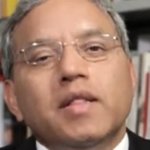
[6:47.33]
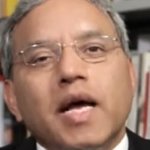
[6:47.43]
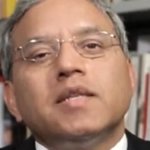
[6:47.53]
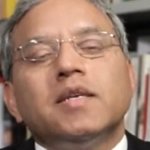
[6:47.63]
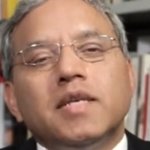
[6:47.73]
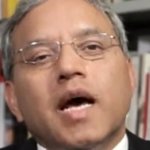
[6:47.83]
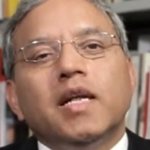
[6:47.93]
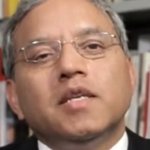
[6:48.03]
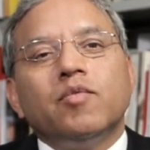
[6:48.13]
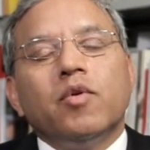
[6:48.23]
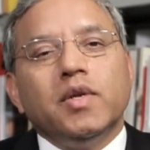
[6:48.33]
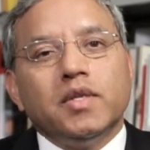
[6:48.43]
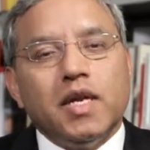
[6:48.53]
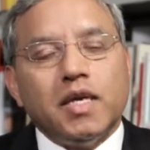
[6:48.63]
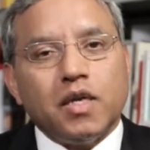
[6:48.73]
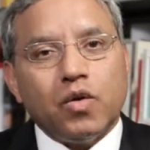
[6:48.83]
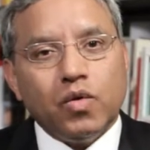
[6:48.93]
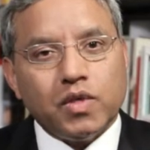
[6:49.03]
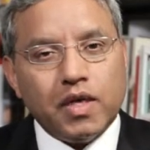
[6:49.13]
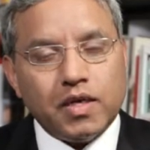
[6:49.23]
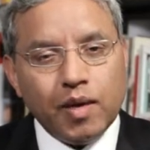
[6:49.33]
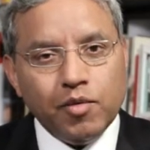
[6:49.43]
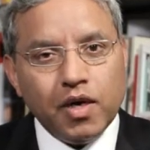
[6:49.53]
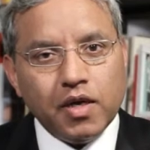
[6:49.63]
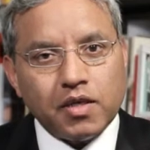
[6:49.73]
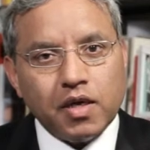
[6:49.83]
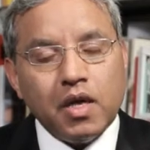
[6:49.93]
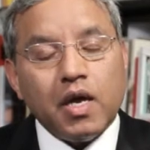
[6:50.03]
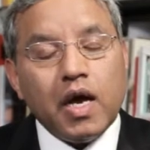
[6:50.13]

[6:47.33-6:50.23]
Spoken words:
That is the challenge for international courts and tribunals,